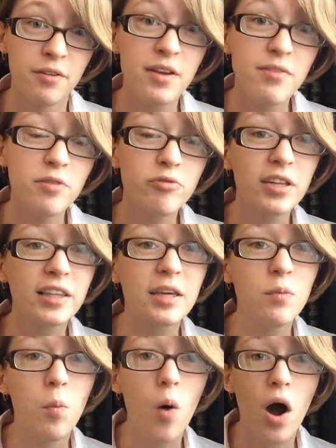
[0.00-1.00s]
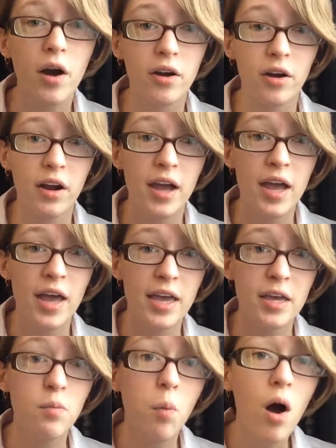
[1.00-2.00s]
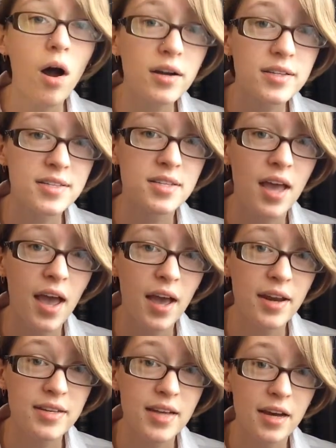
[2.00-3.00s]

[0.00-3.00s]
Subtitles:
Even Riddley Walker, he walks and he